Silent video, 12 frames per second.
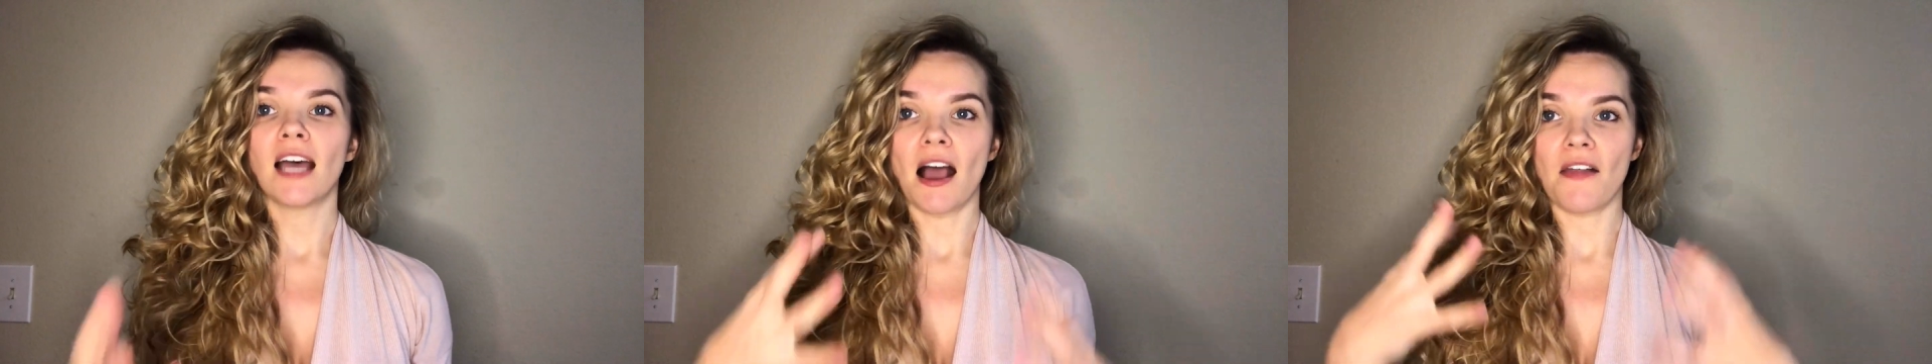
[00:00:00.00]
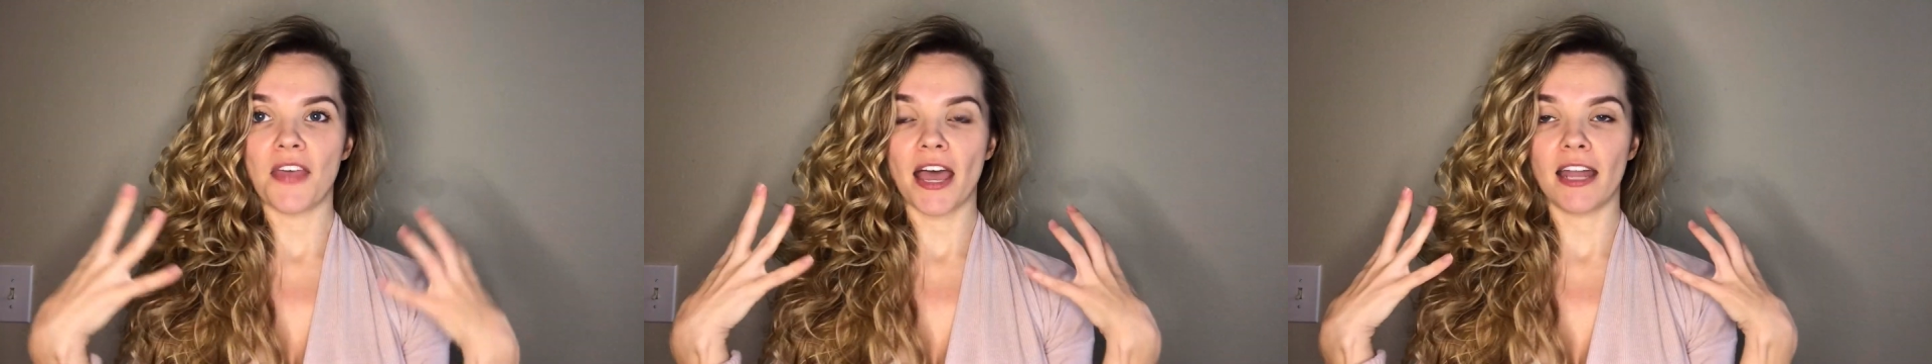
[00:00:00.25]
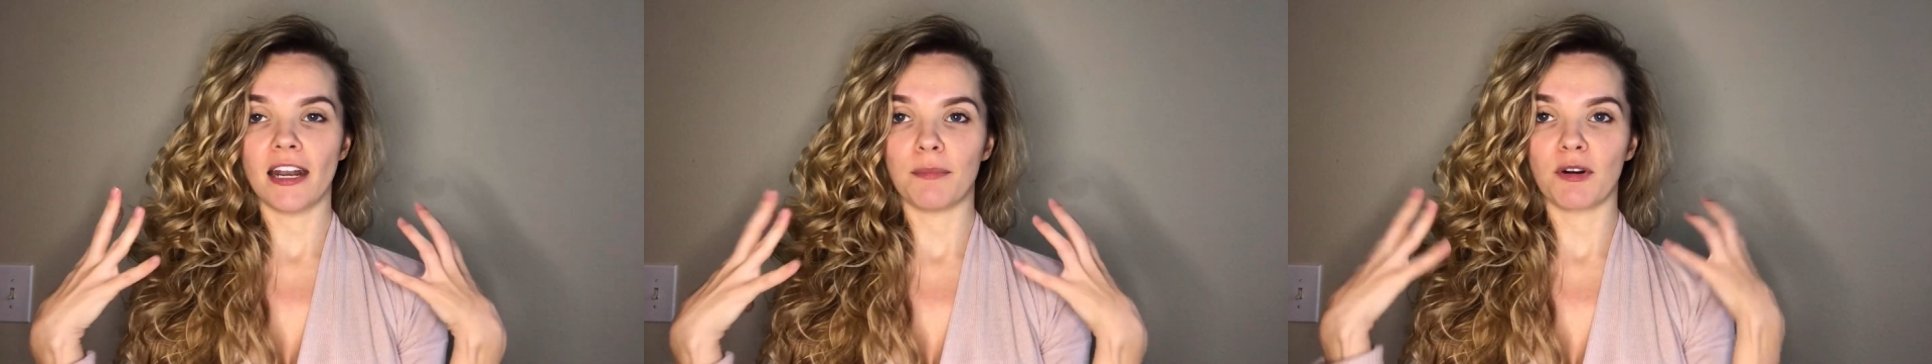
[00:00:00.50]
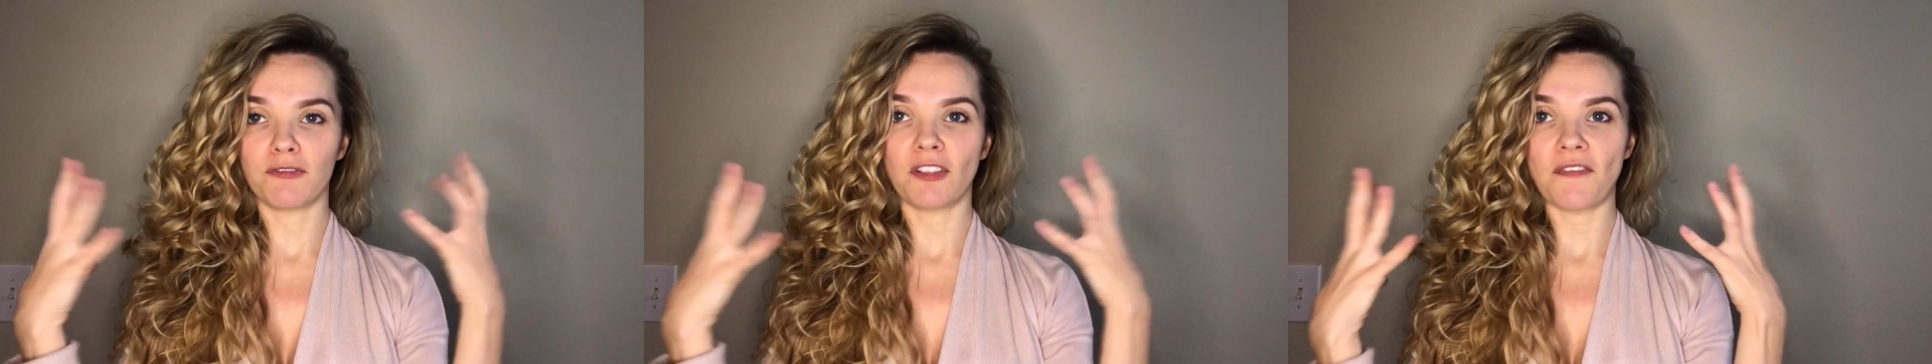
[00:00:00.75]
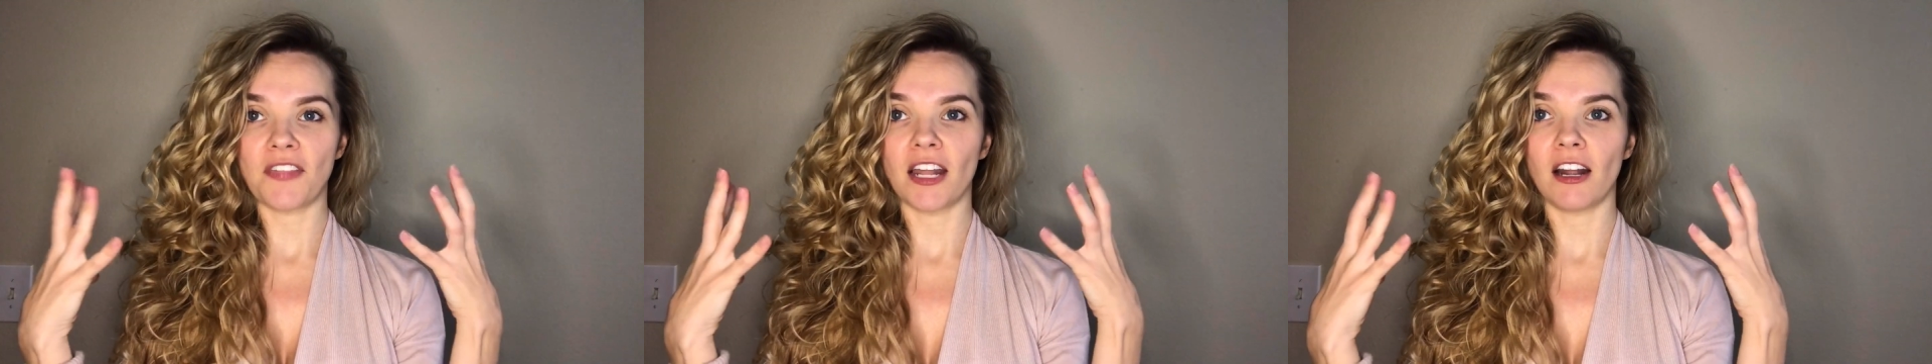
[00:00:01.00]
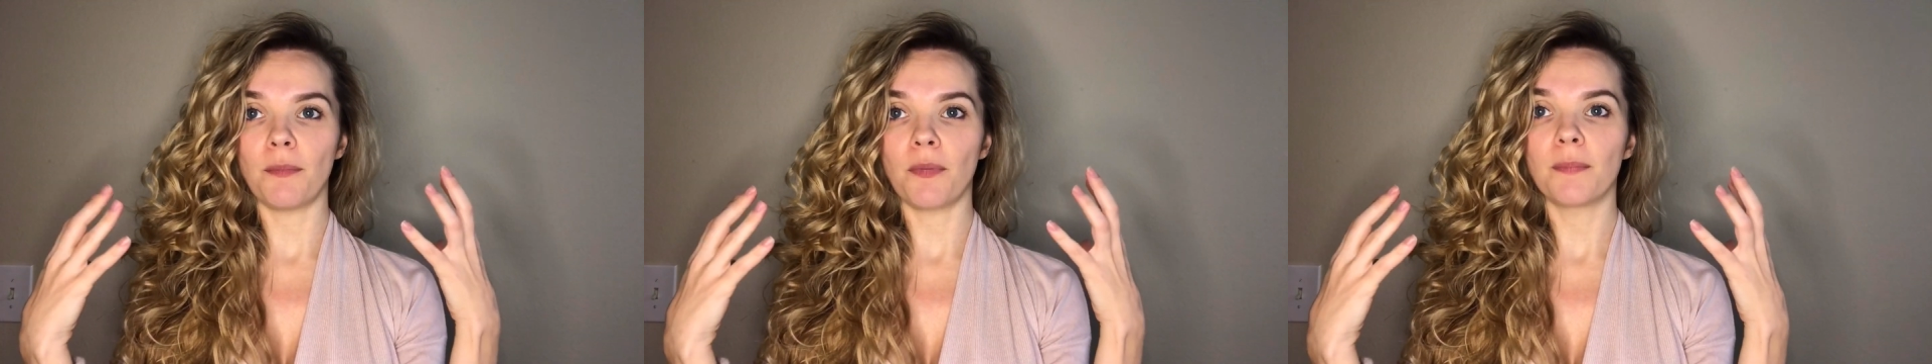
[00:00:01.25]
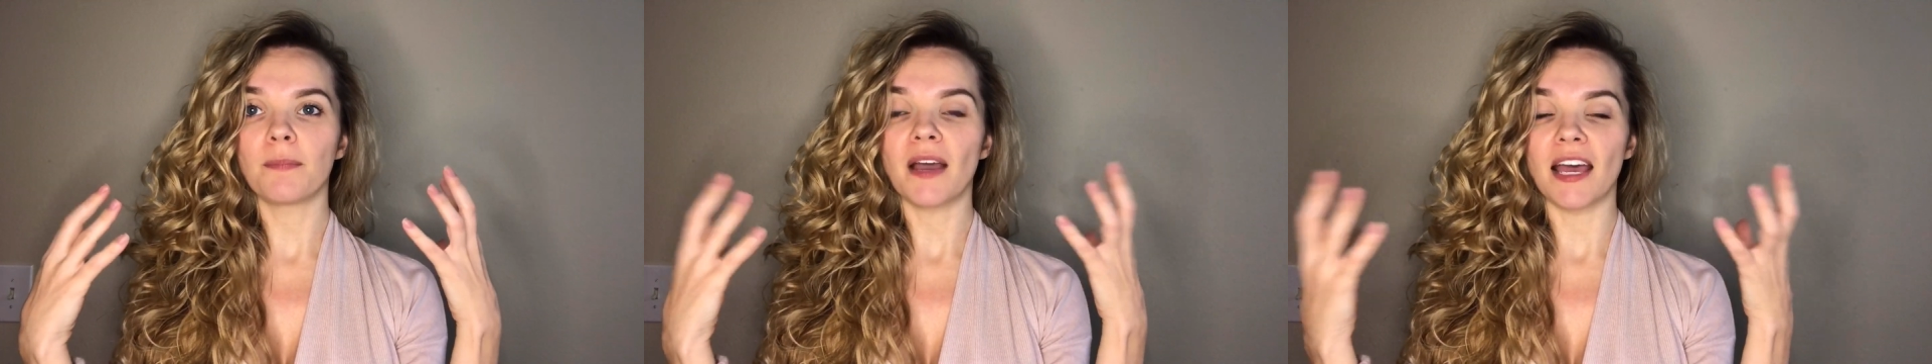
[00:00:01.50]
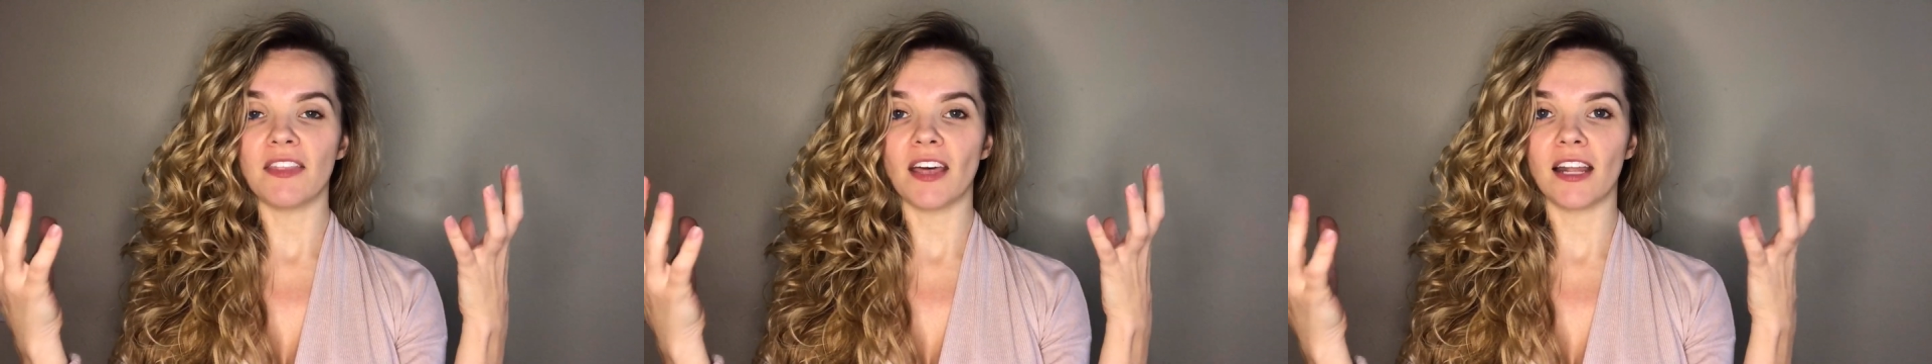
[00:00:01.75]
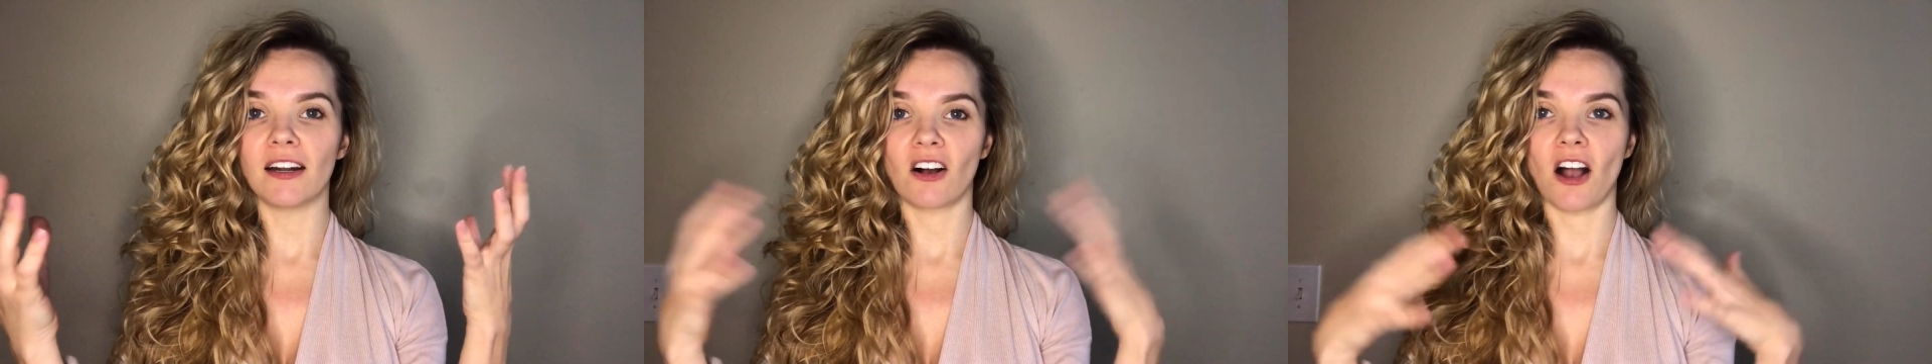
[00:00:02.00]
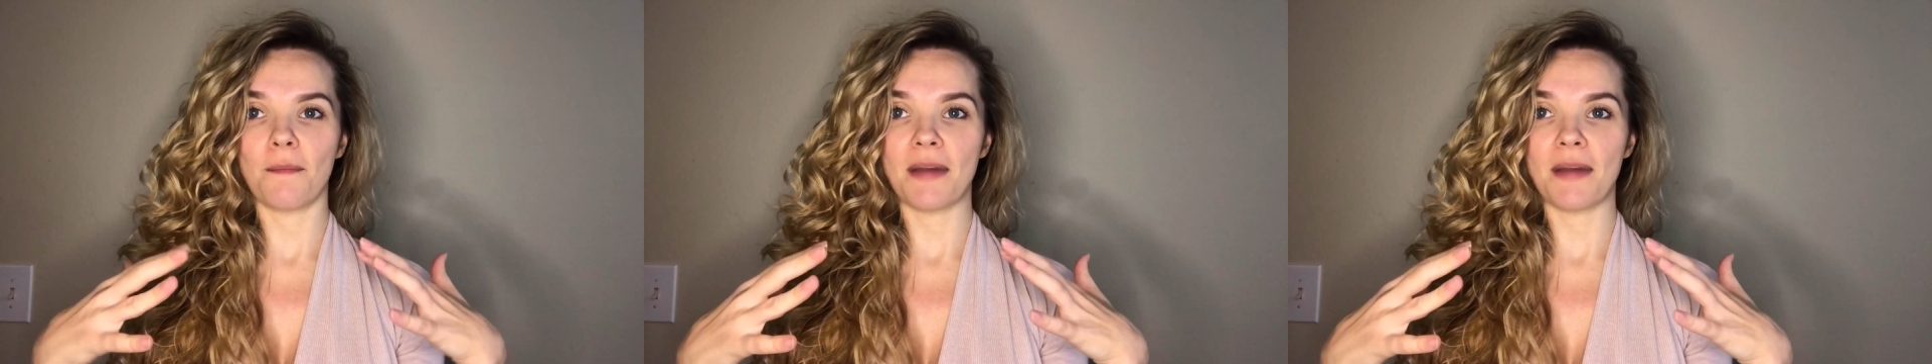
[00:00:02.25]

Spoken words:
And then I'm gonna fluff that up, and then I'll come